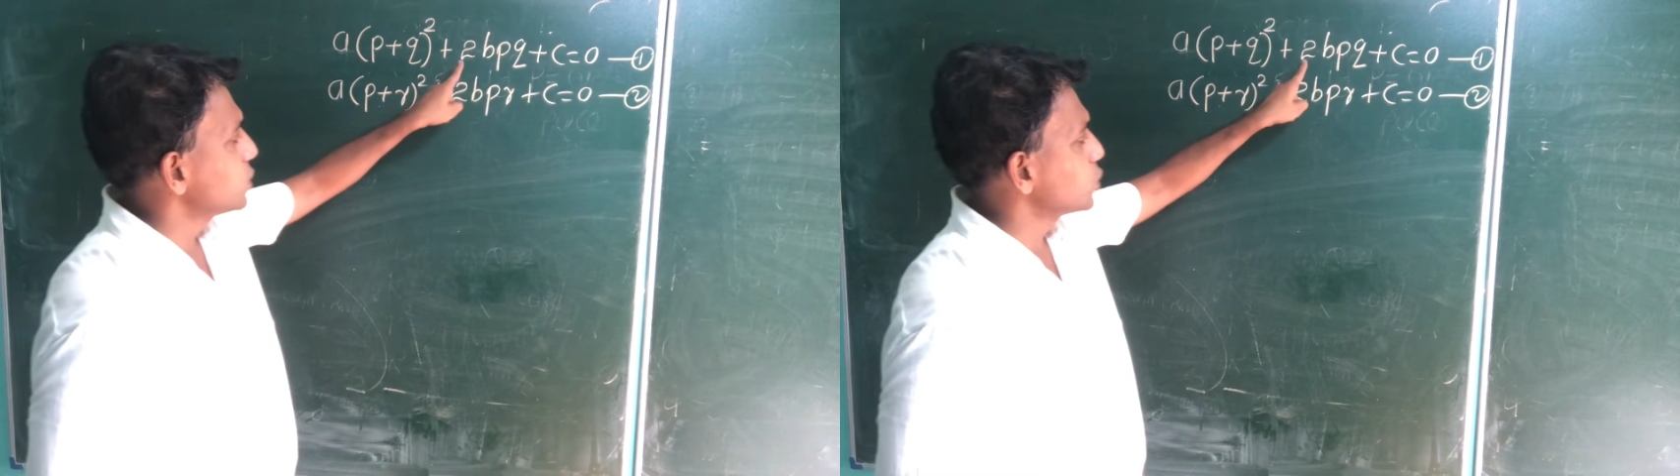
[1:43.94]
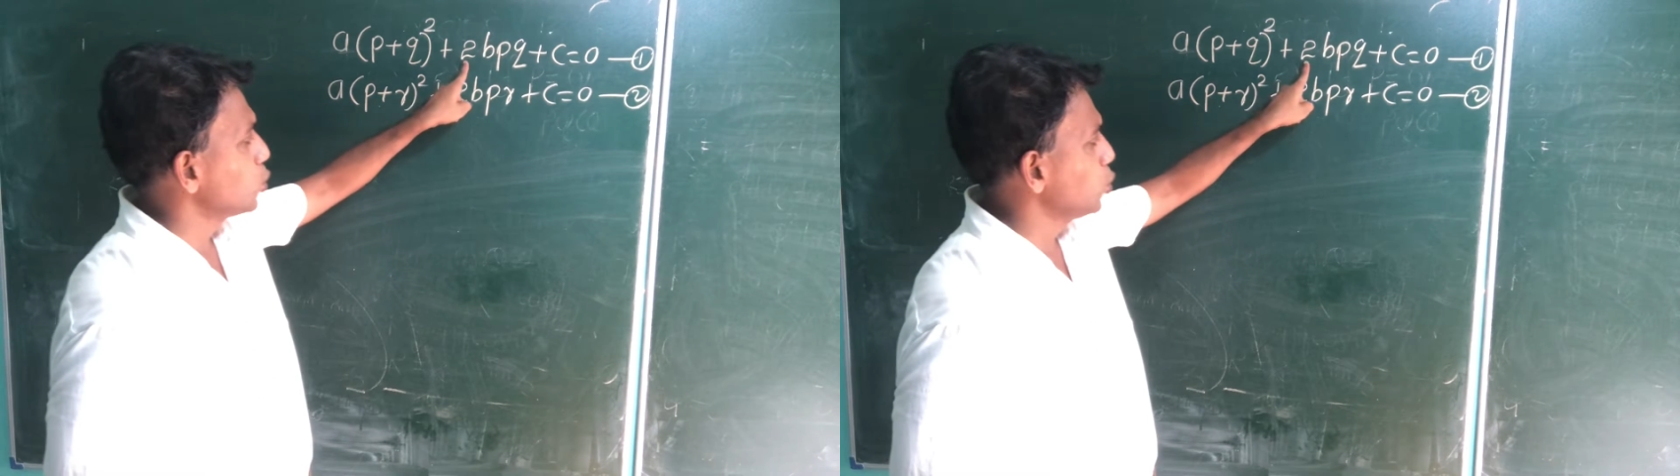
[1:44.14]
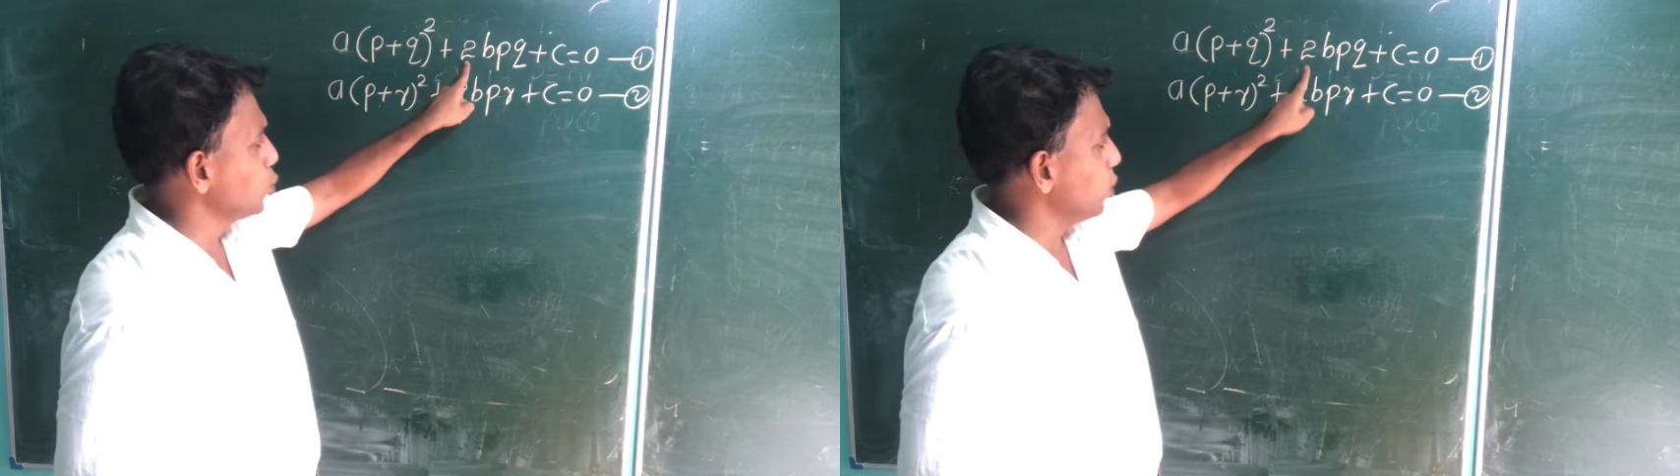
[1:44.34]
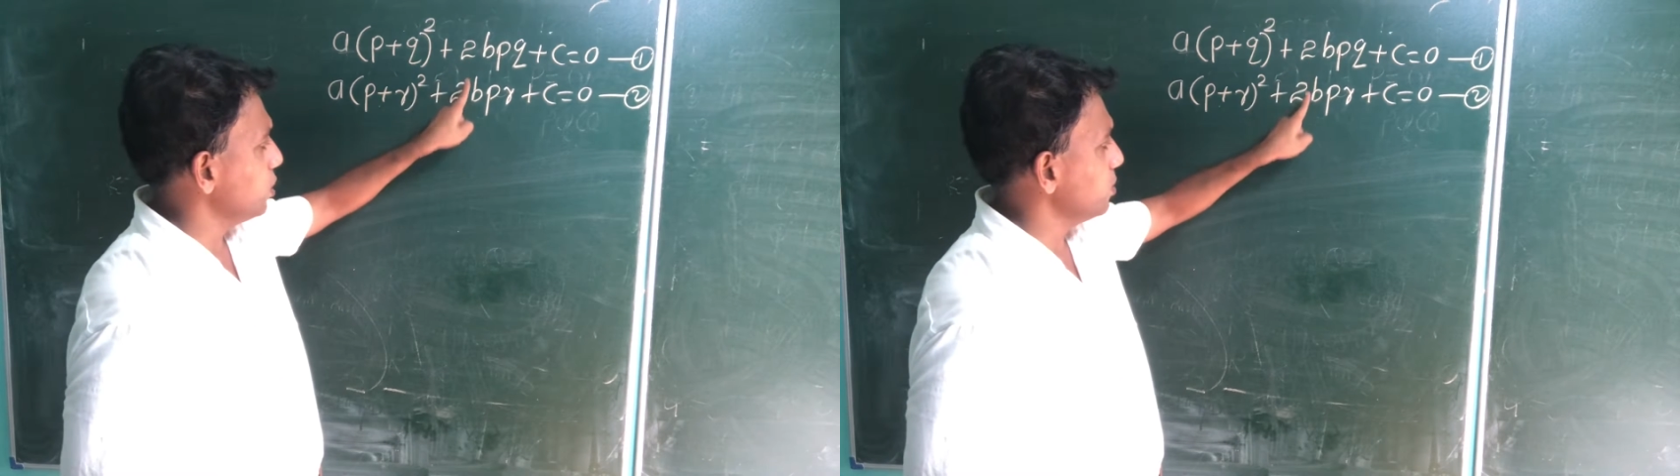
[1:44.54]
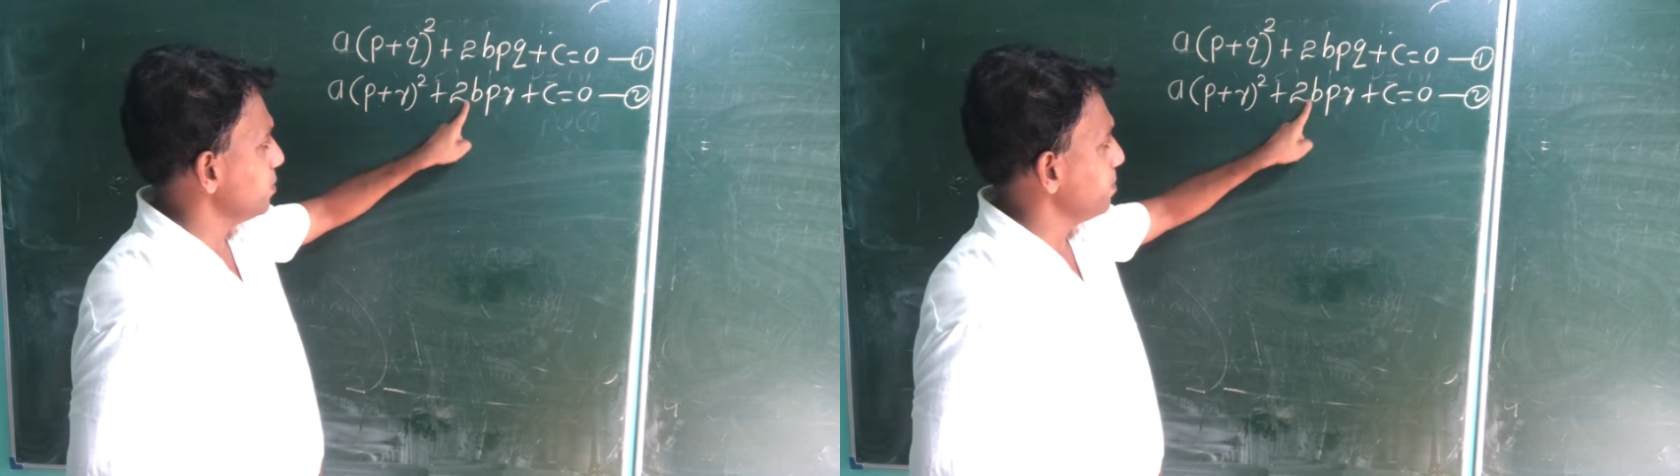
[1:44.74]
2
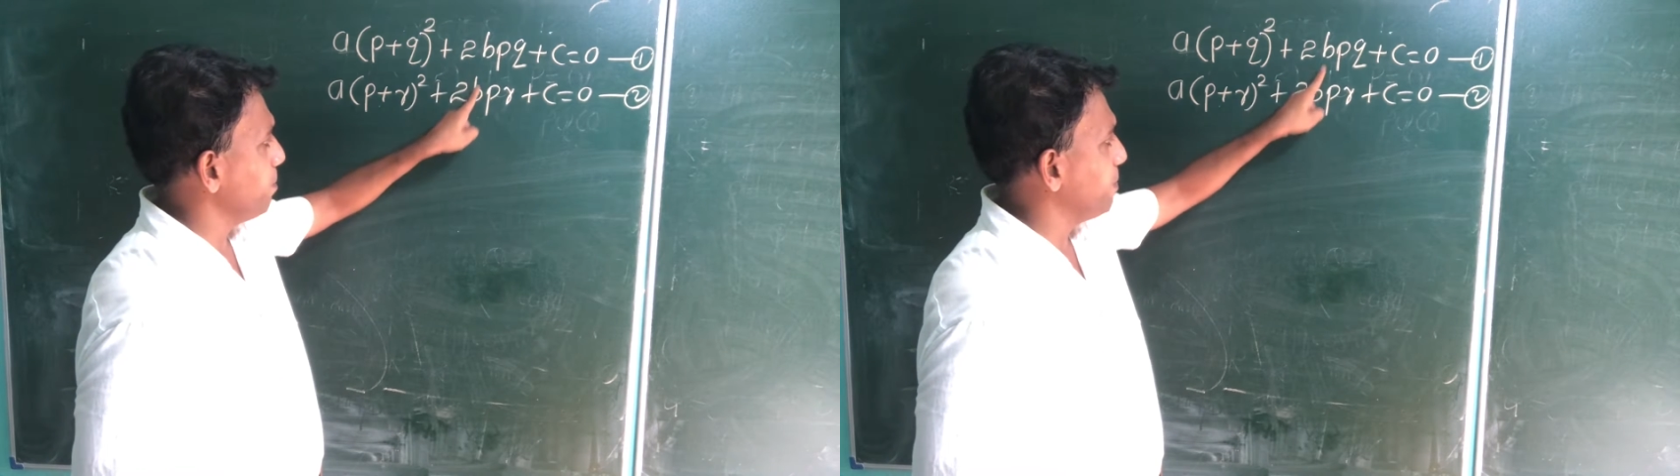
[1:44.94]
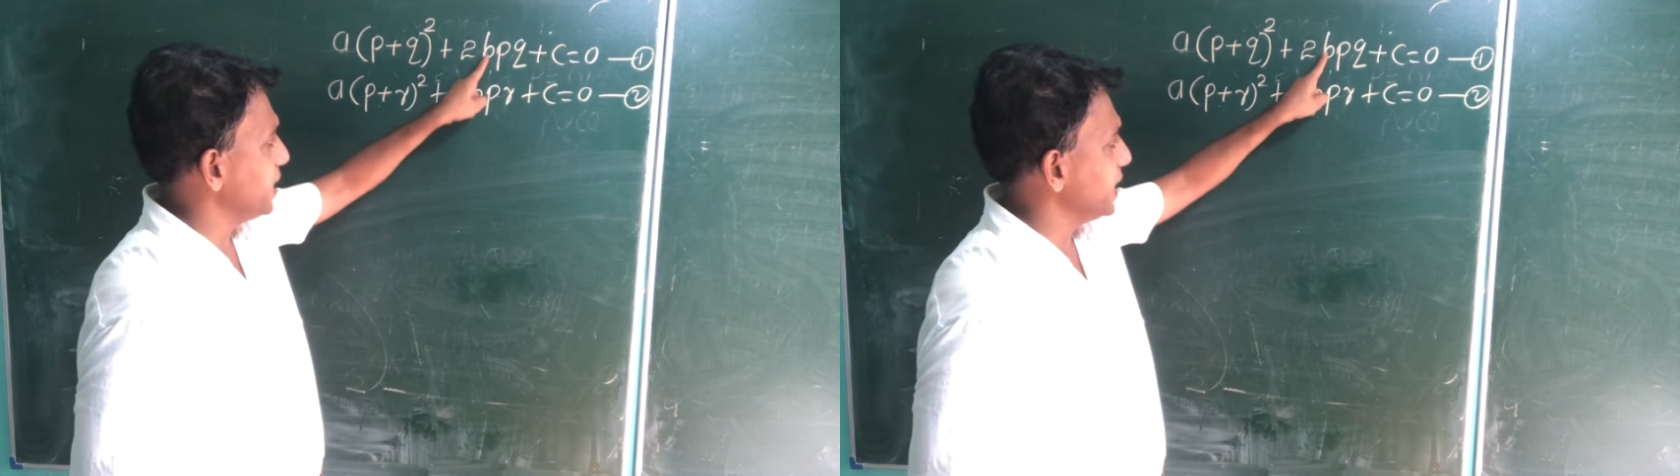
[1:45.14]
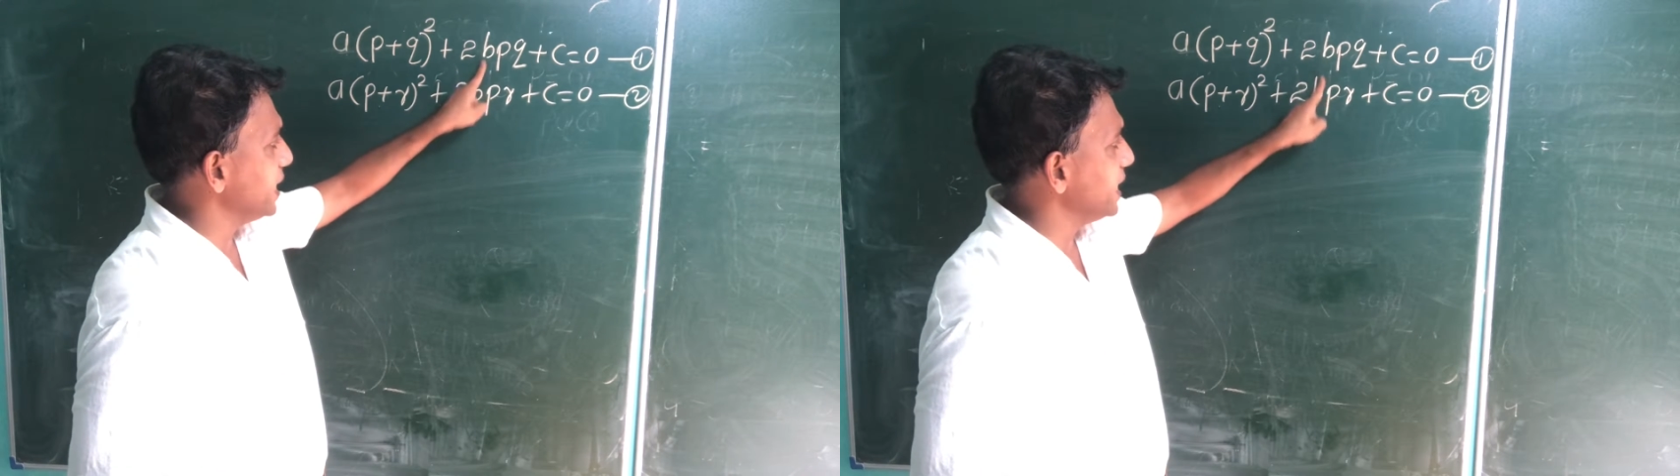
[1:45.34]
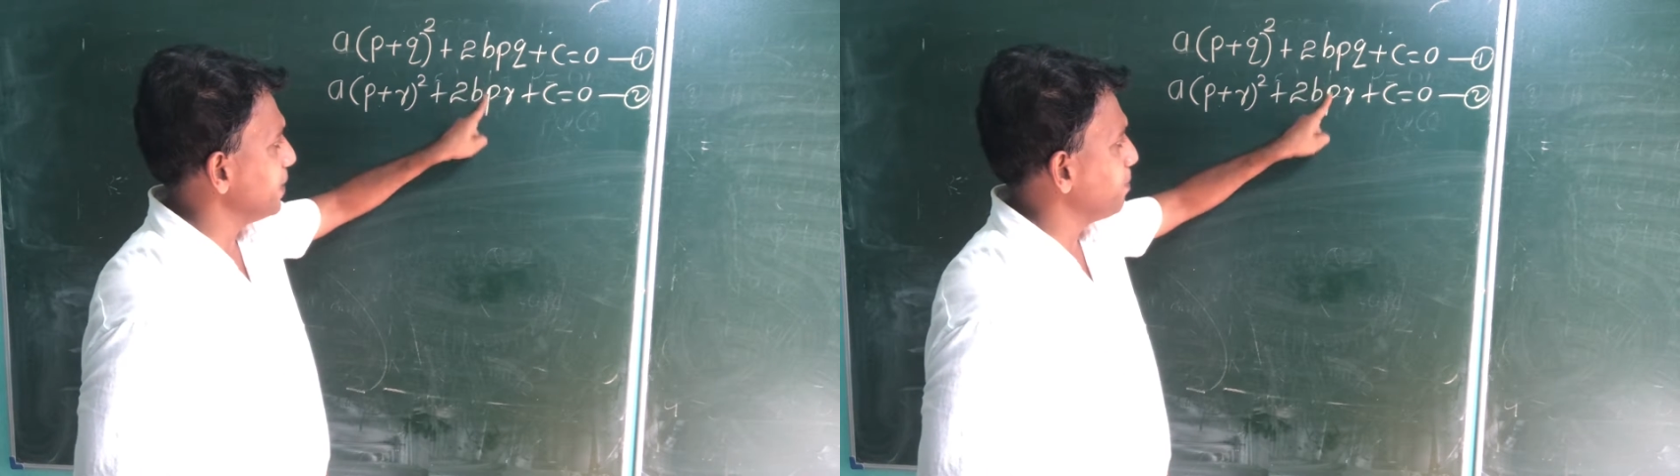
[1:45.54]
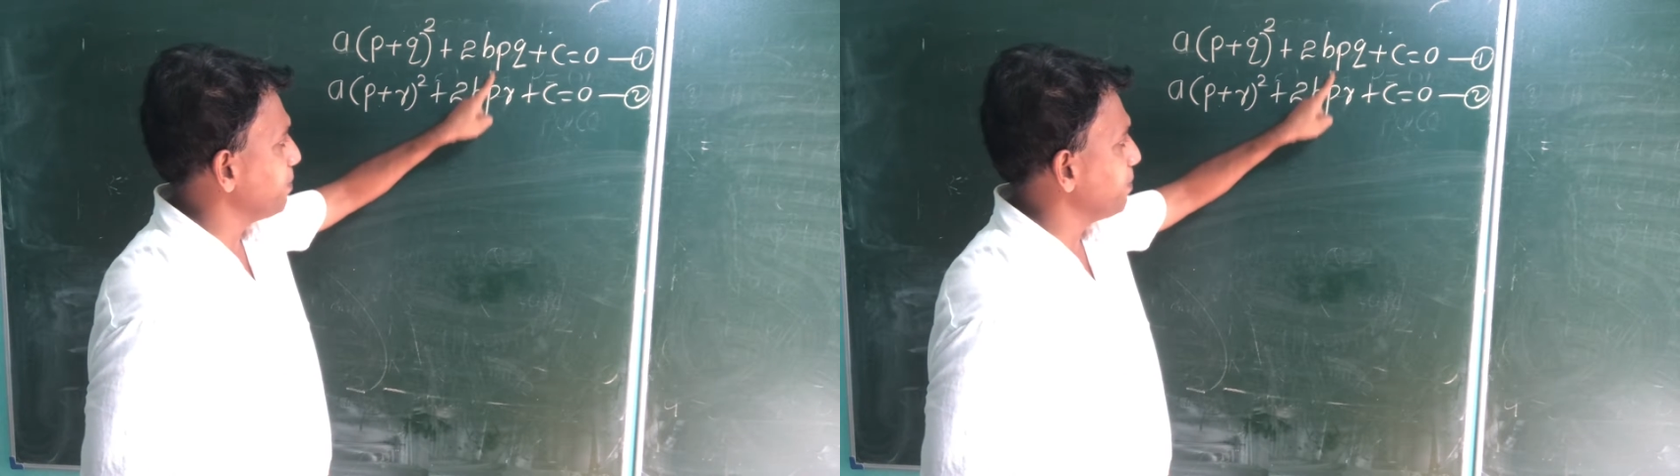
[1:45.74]
b,